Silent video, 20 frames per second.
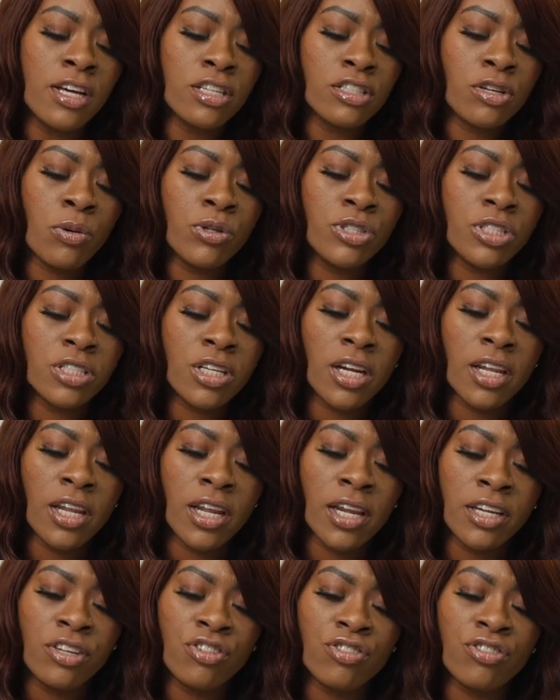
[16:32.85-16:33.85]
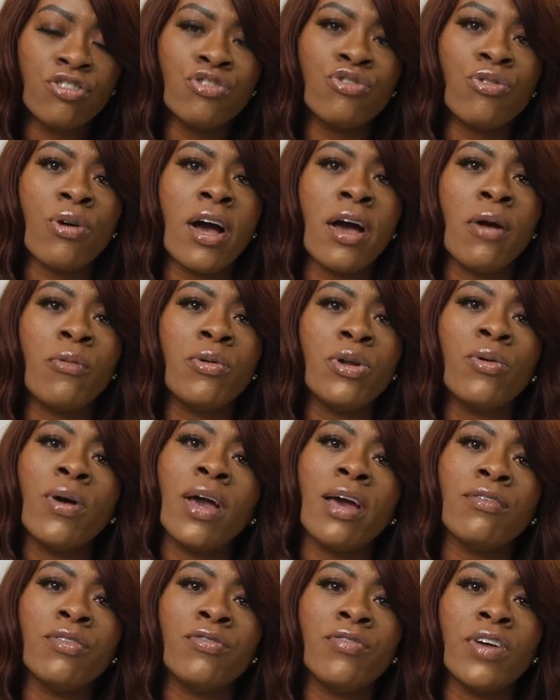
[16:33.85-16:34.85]
So, we're just going to let it just dry. We don't
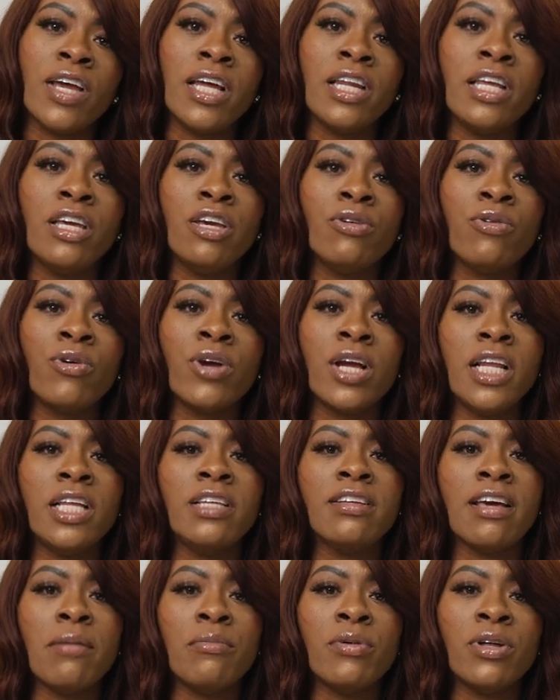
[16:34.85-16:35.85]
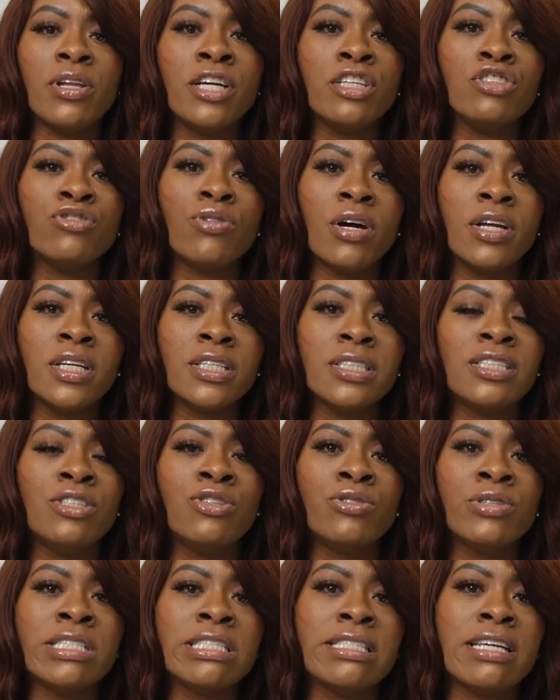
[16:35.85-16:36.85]
have a fan here or any type of electronics
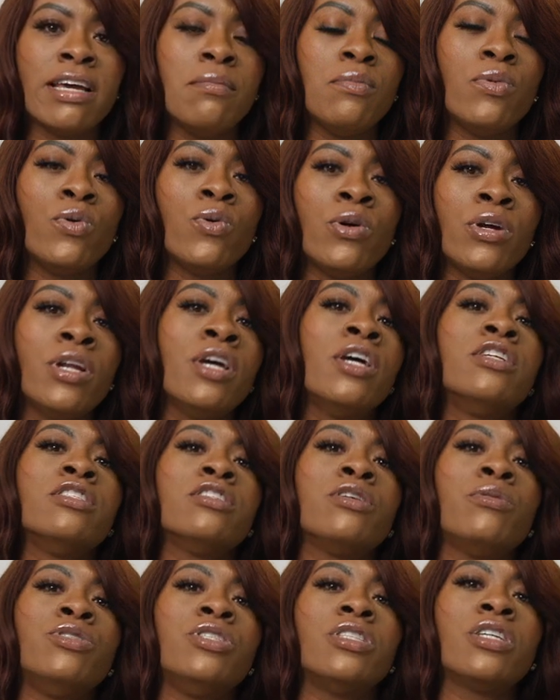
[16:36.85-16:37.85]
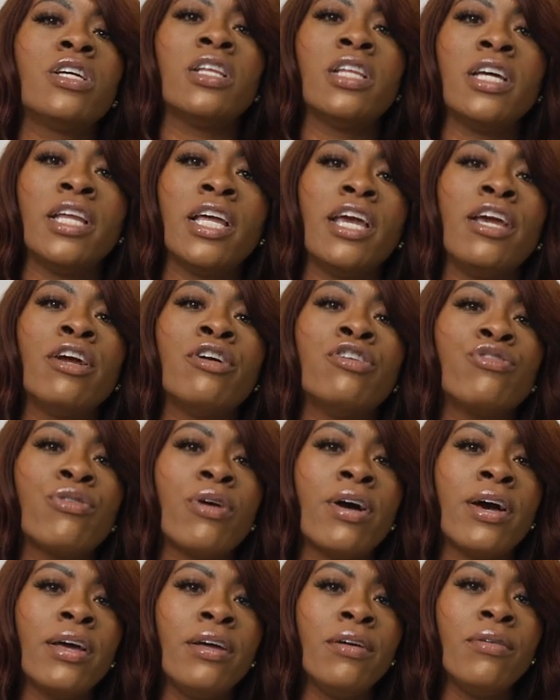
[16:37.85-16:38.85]
during state board. So, we're just going to let it air
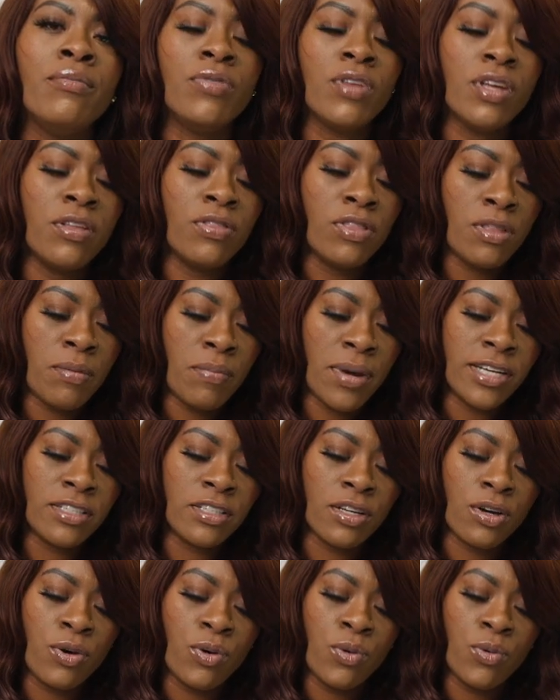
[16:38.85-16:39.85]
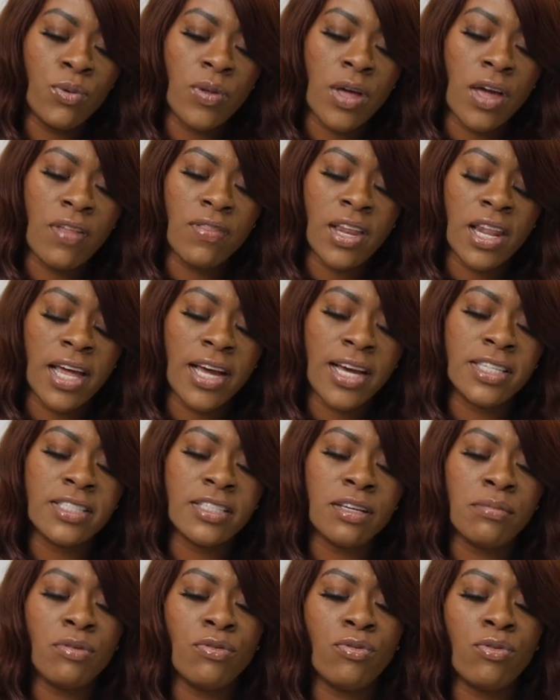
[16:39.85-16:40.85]
dry the base coat, and then like I
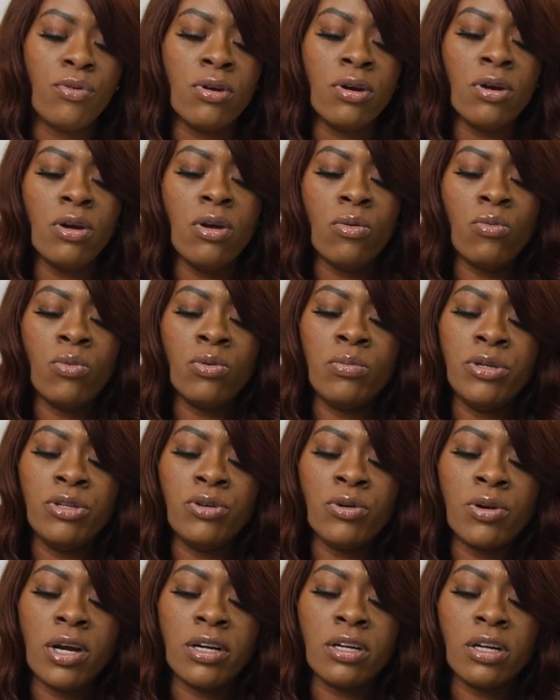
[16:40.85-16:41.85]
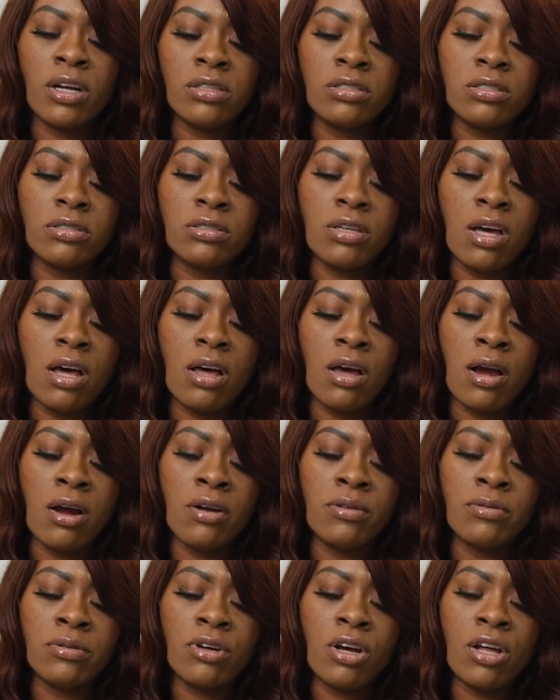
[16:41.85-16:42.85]
said before, we'll be doing
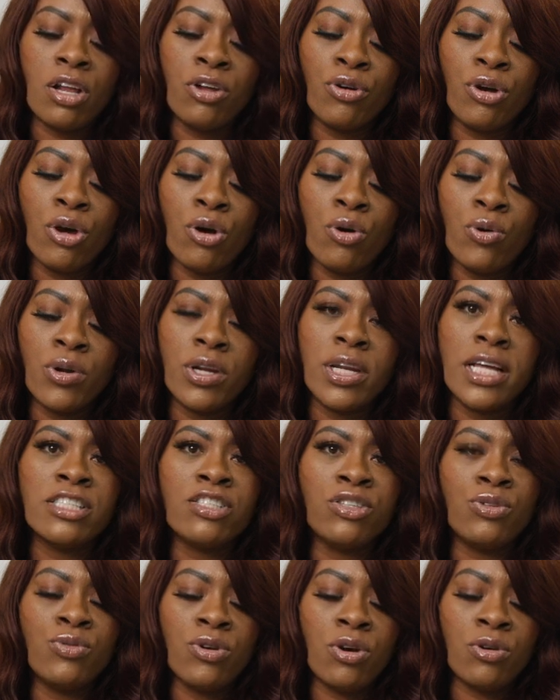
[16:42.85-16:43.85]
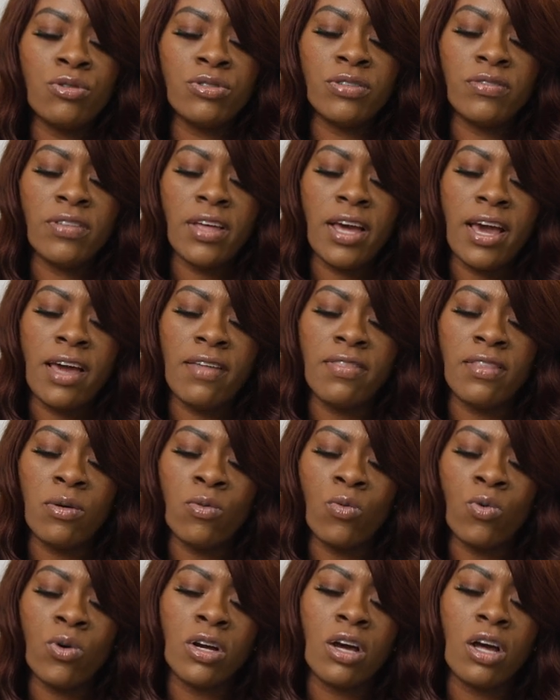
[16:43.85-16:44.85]
our color coat, and that's two coats of that, and
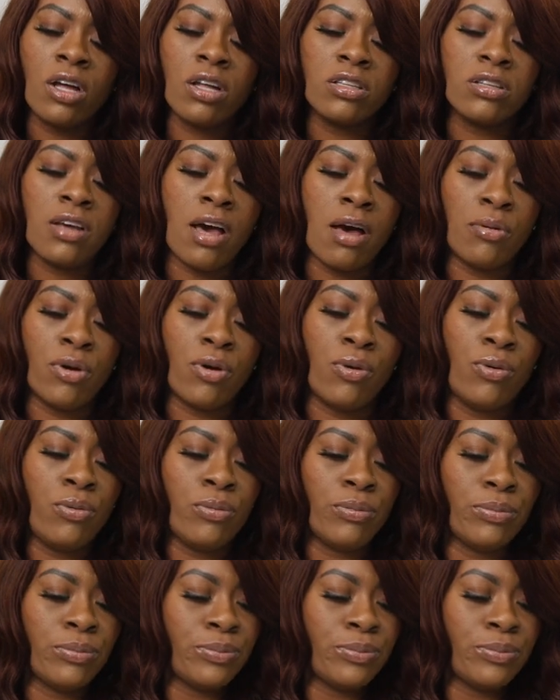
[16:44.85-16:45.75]
then one top coat.